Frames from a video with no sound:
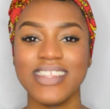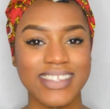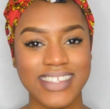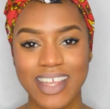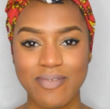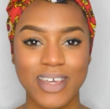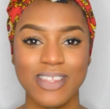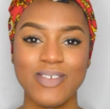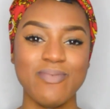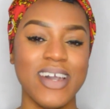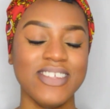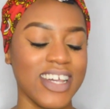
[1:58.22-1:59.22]
Entertainment
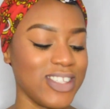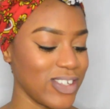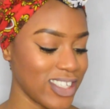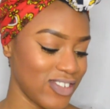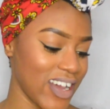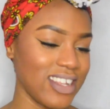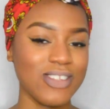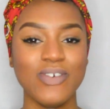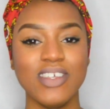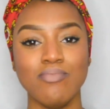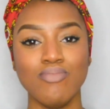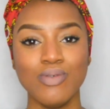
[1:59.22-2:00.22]
too much. I try to do
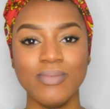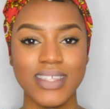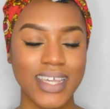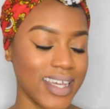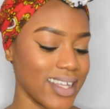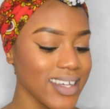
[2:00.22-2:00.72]
his boom thing.